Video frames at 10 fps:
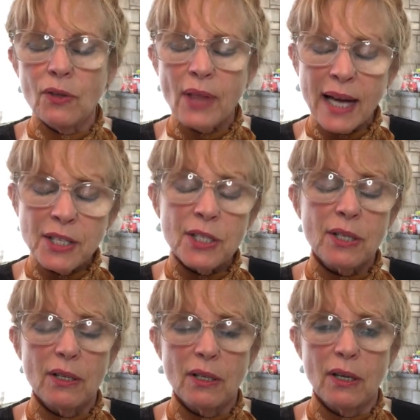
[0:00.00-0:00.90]

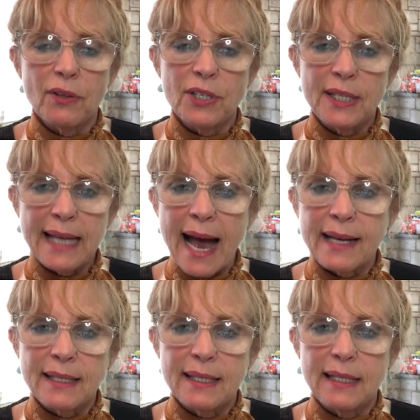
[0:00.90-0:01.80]
That's the
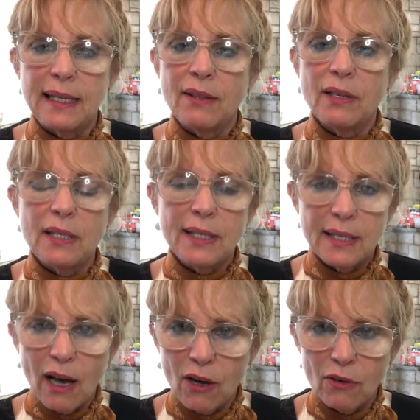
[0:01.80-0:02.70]
sacs in the
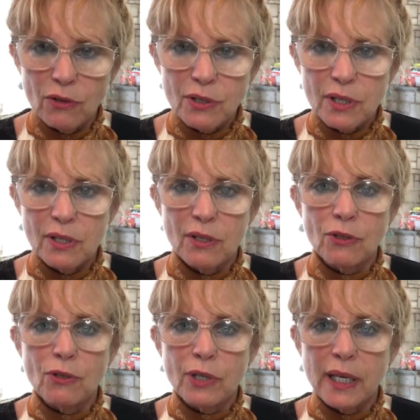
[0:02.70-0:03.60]
cells, the
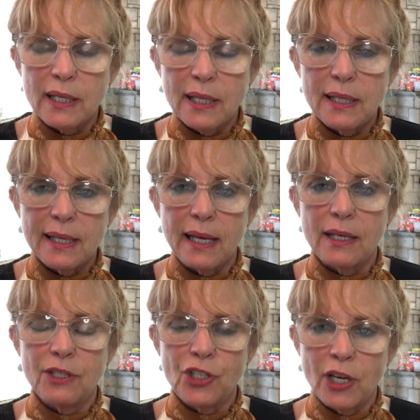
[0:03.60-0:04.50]
little
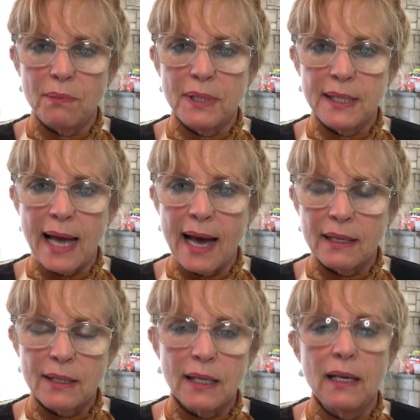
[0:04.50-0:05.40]
kidney-shaped
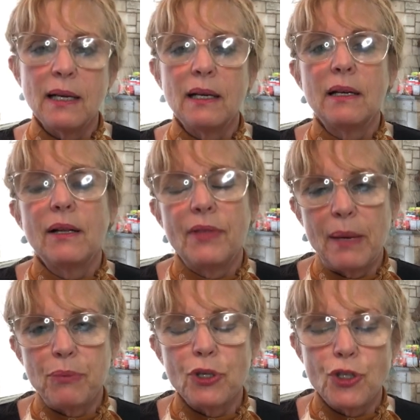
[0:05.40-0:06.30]
sacs
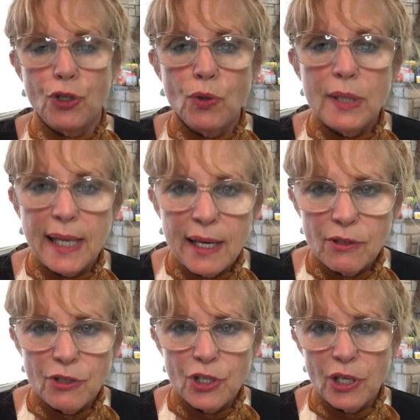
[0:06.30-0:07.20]
that produce
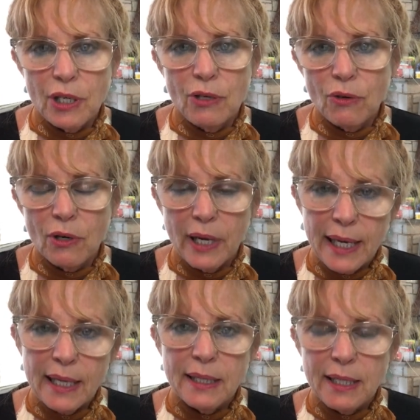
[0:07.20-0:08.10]
energy, or
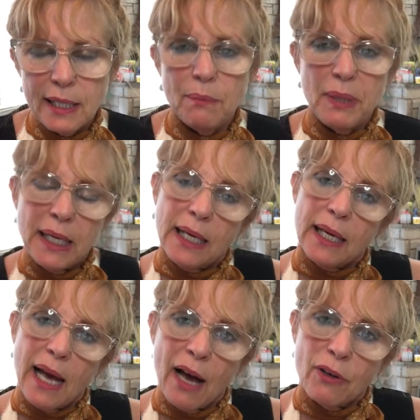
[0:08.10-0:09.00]

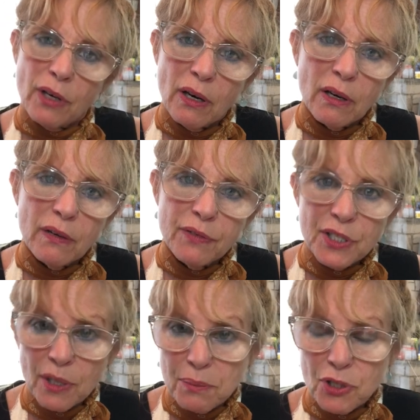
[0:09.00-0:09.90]
ATP, out of
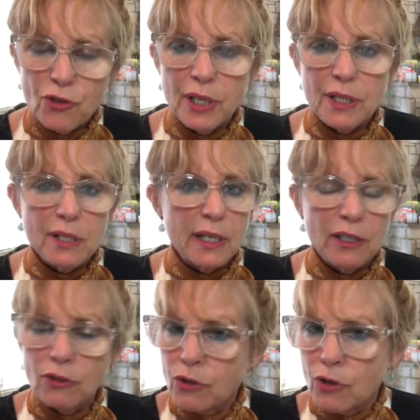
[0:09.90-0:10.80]
substrates like
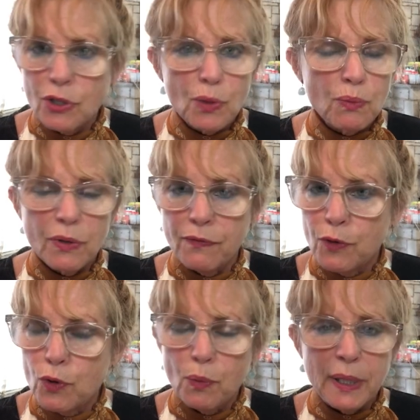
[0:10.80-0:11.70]
glucose, the
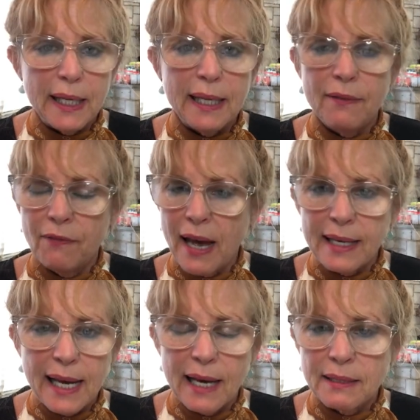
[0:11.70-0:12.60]
food we eat,
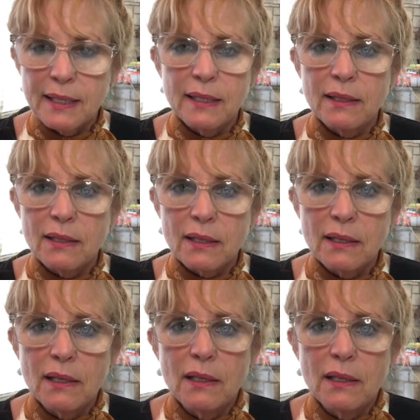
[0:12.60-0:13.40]
fatty acids.